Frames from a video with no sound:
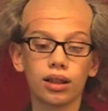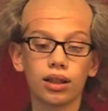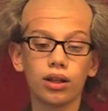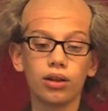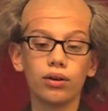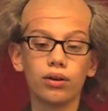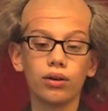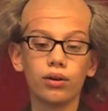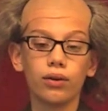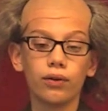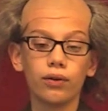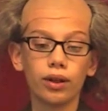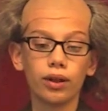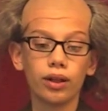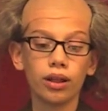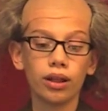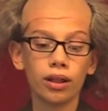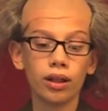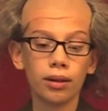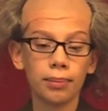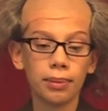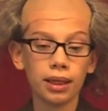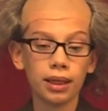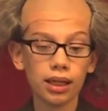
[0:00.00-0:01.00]

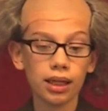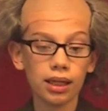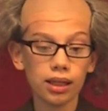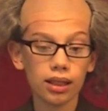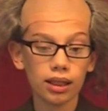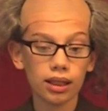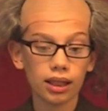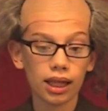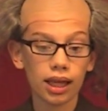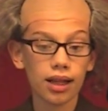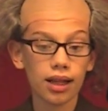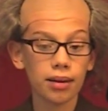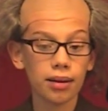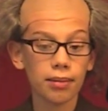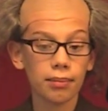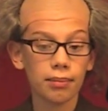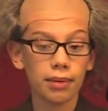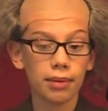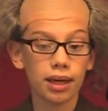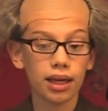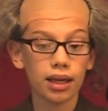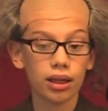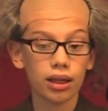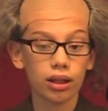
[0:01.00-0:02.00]
clover, beans
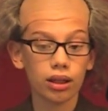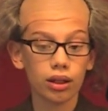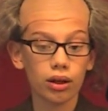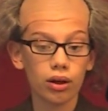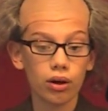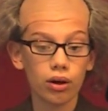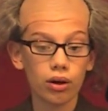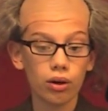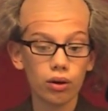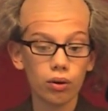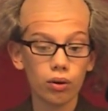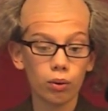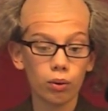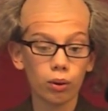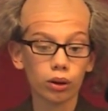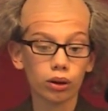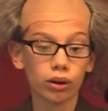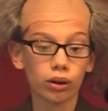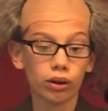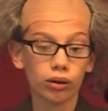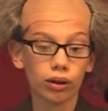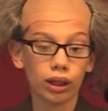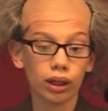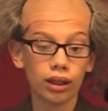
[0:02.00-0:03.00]
and
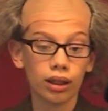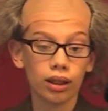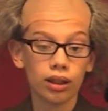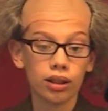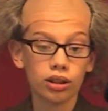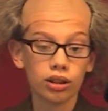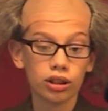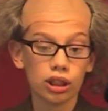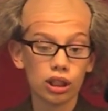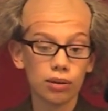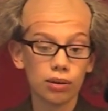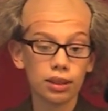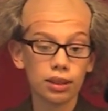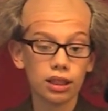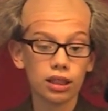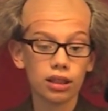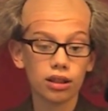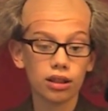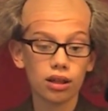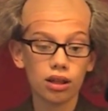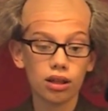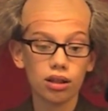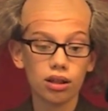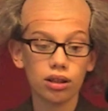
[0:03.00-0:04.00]
mangoes shall be
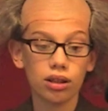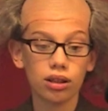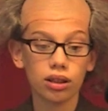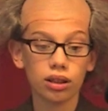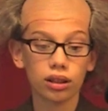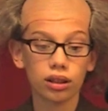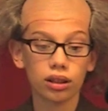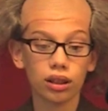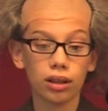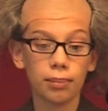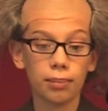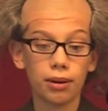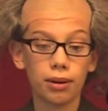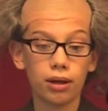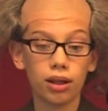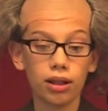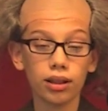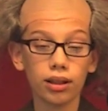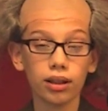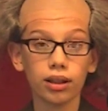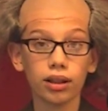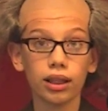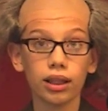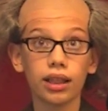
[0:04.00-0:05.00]
yours
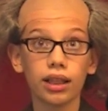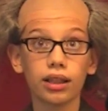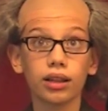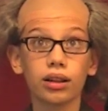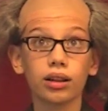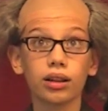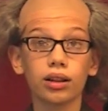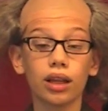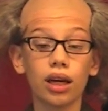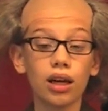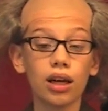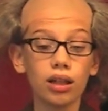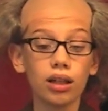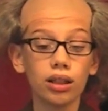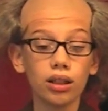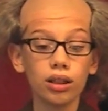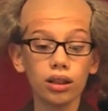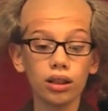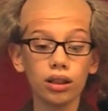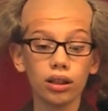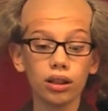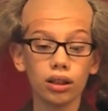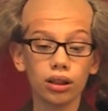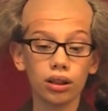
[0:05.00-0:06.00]
upon that
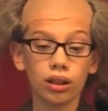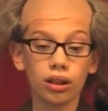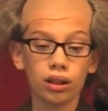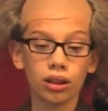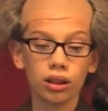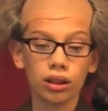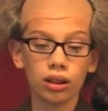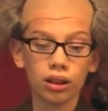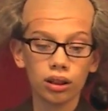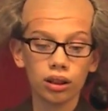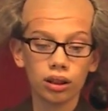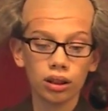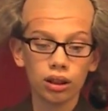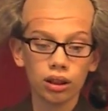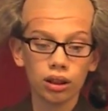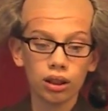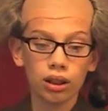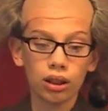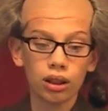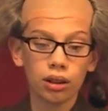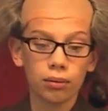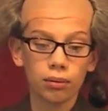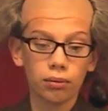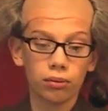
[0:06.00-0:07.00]
day.
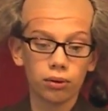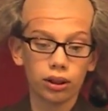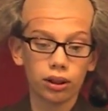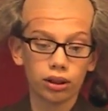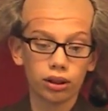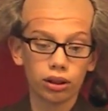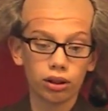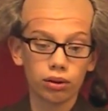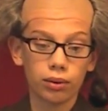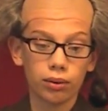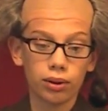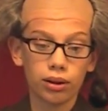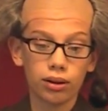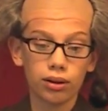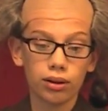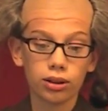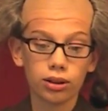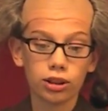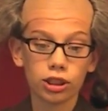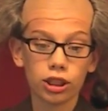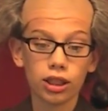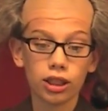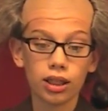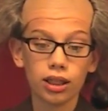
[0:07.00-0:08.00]
Brighter
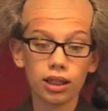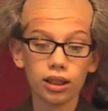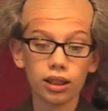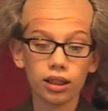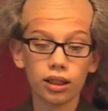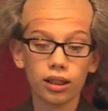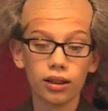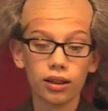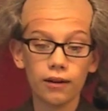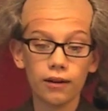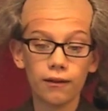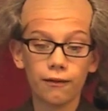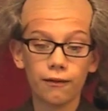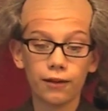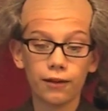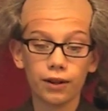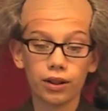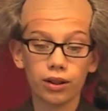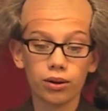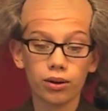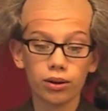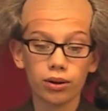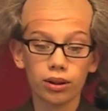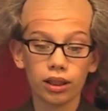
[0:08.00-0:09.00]
will shine the
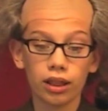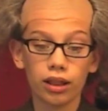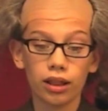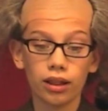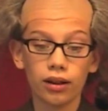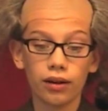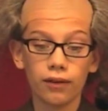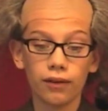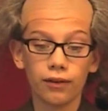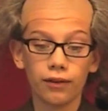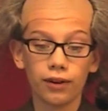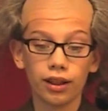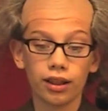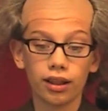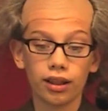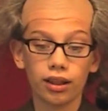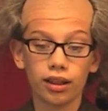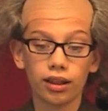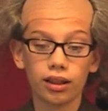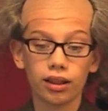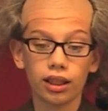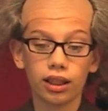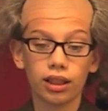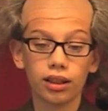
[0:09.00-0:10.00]
fields of
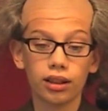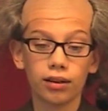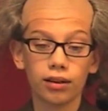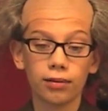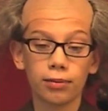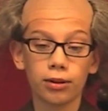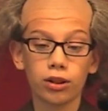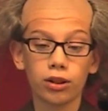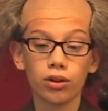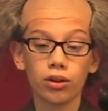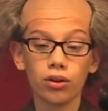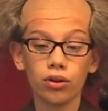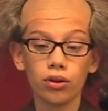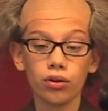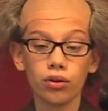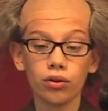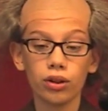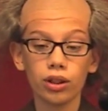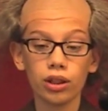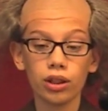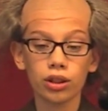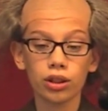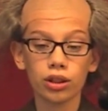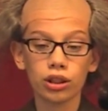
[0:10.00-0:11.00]
England,
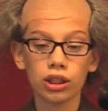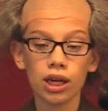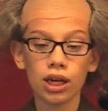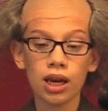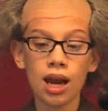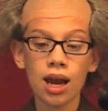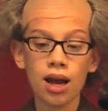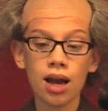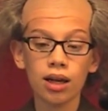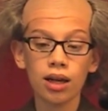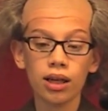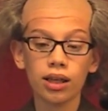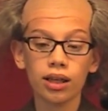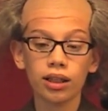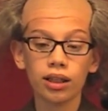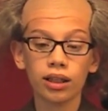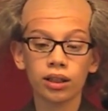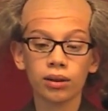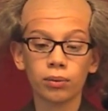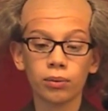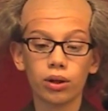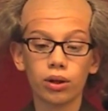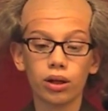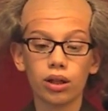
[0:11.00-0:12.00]
purer shall
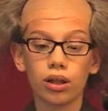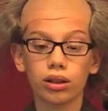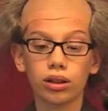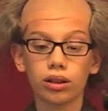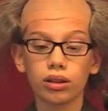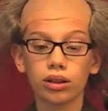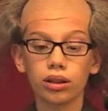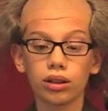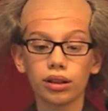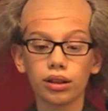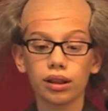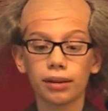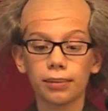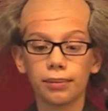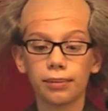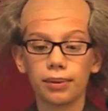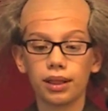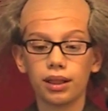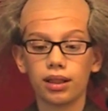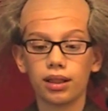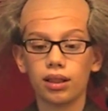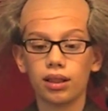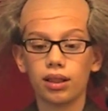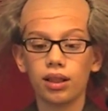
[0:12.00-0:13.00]
its waters
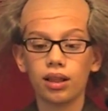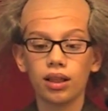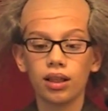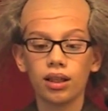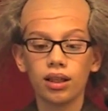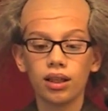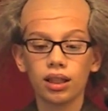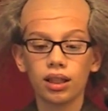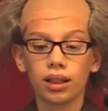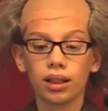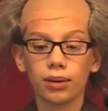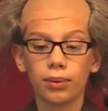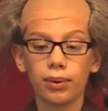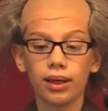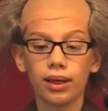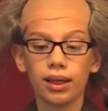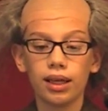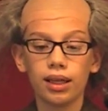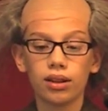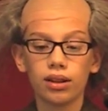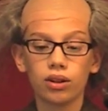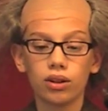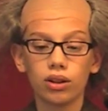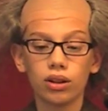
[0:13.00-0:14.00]
be,
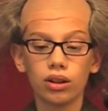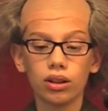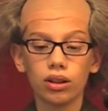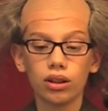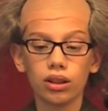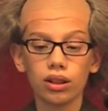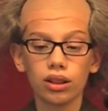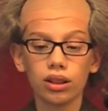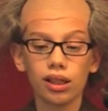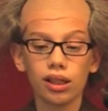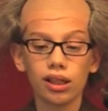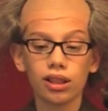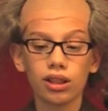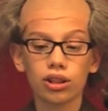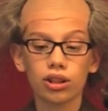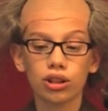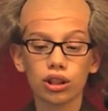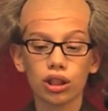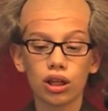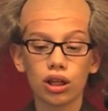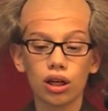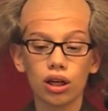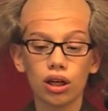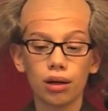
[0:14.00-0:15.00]
sweeter yet
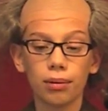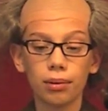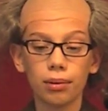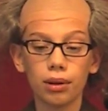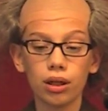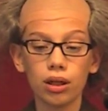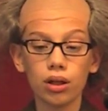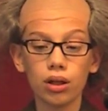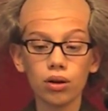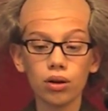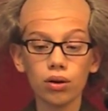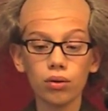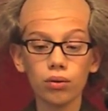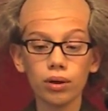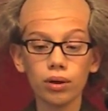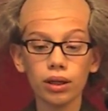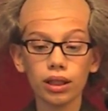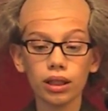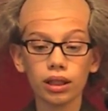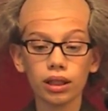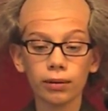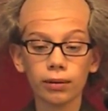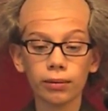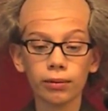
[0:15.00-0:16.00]
shall blow
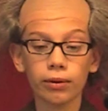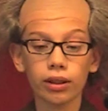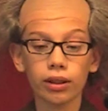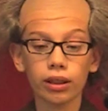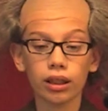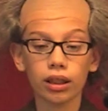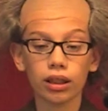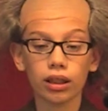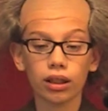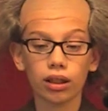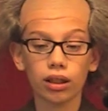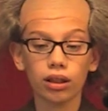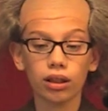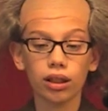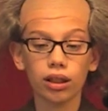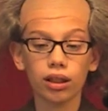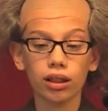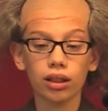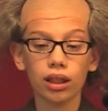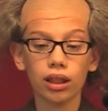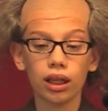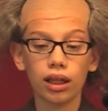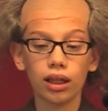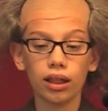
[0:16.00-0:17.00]
its breezes on
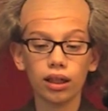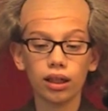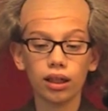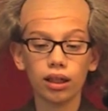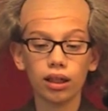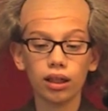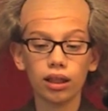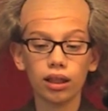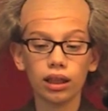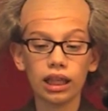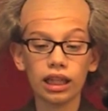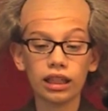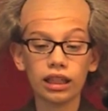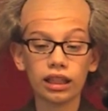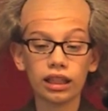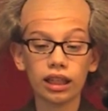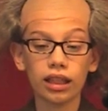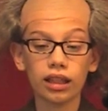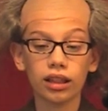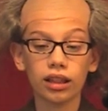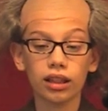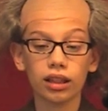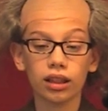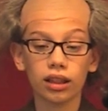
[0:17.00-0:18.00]
the day that
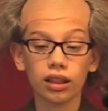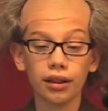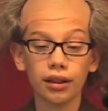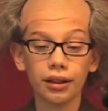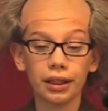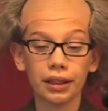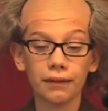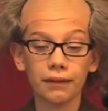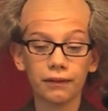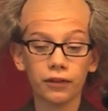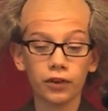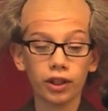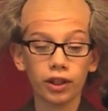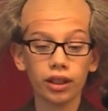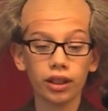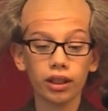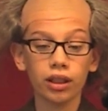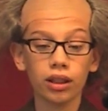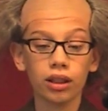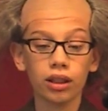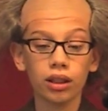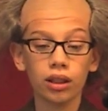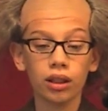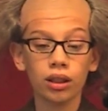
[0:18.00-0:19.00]
sets us
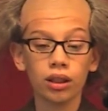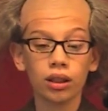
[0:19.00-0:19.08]
free.